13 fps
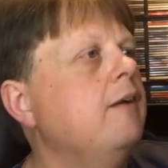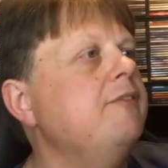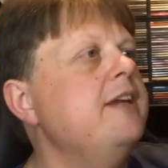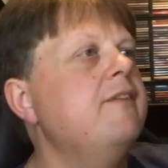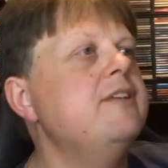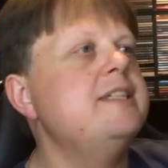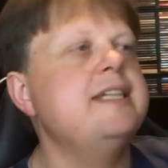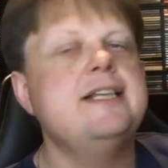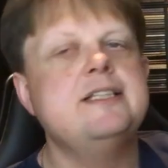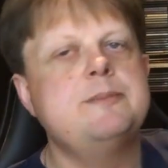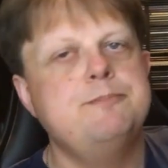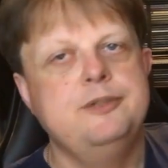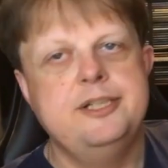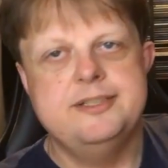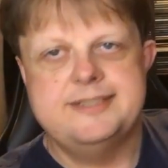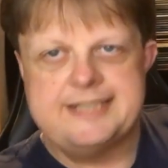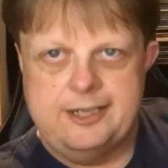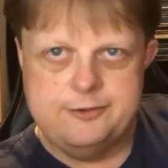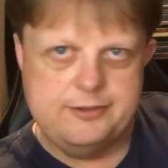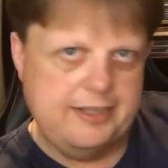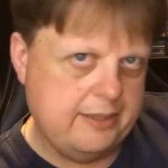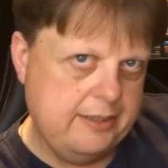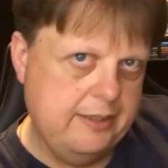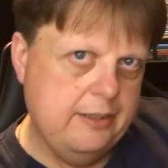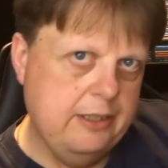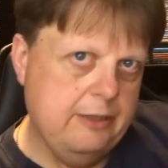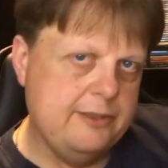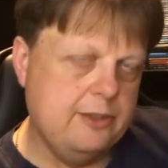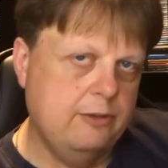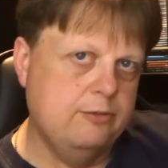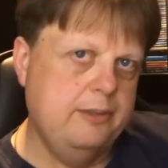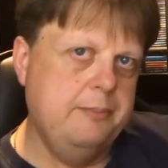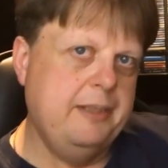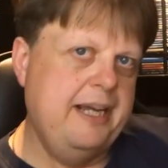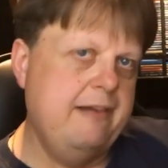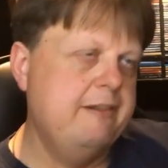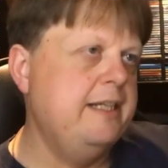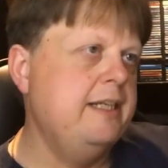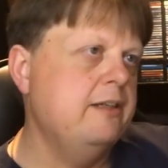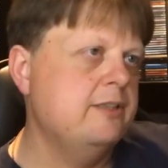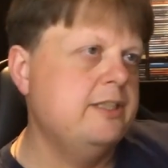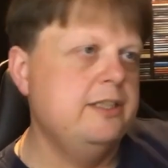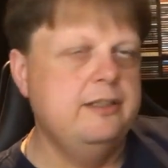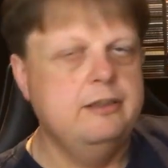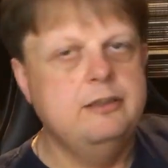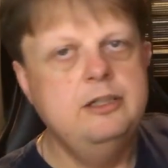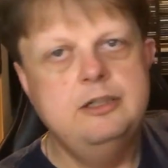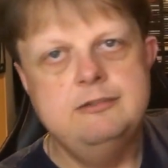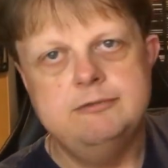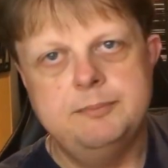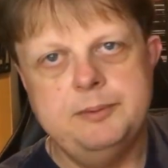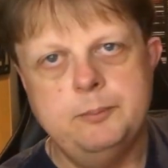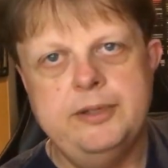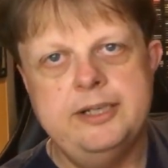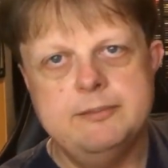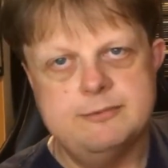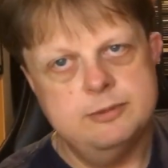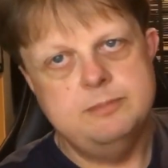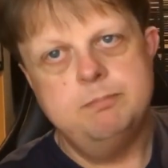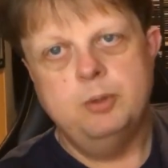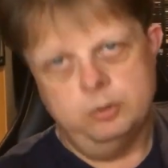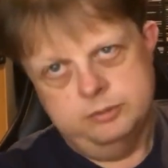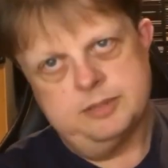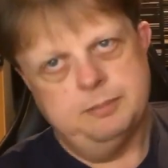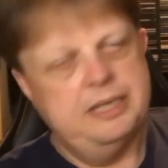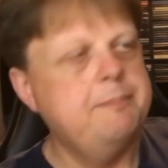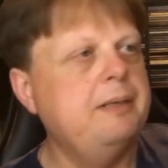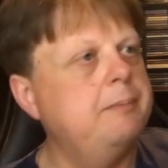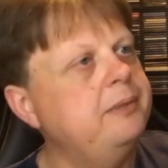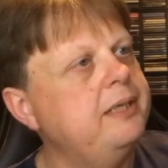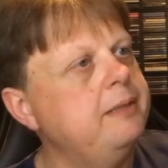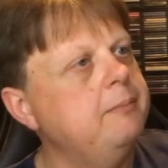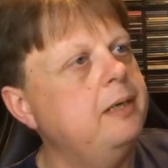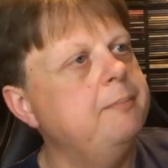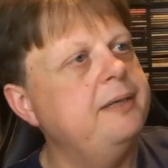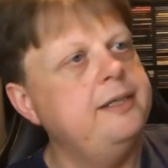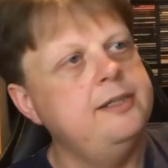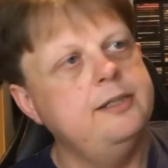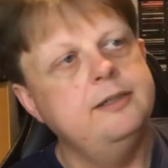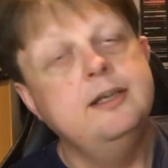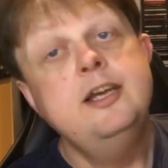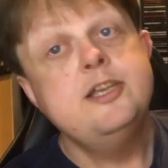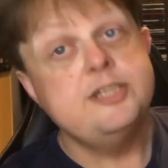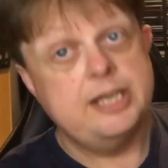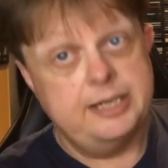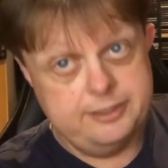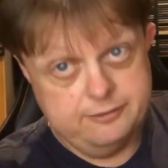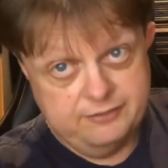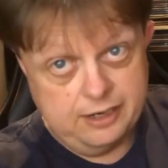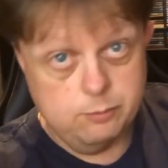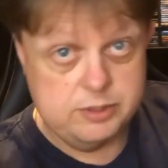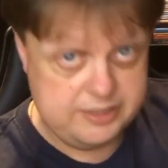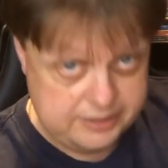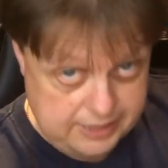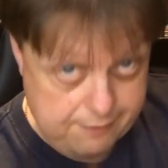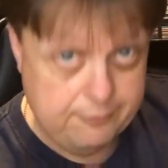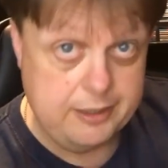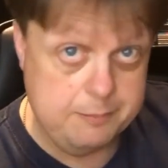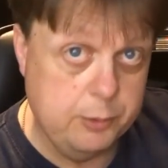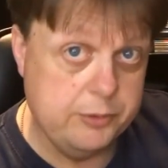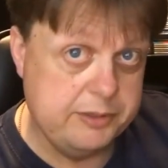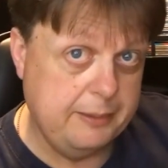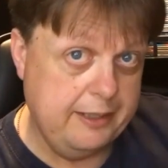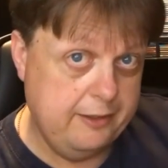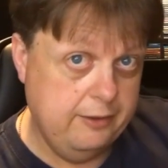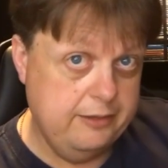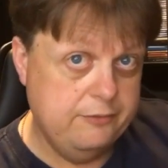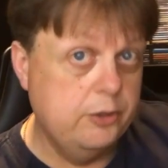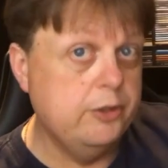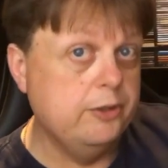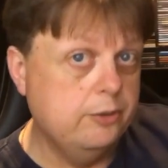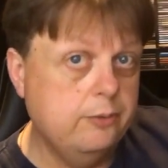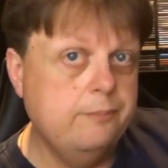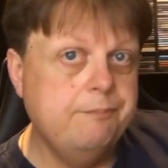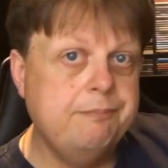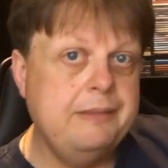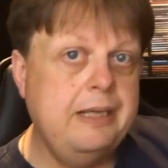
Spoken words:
loved it ever since. Brilliant soundtrack, songs written by Harry Nilsson. Robin Williams was born to play Popeye, in my opinion. Shelley Duvall was definitely born to play Olive Oil.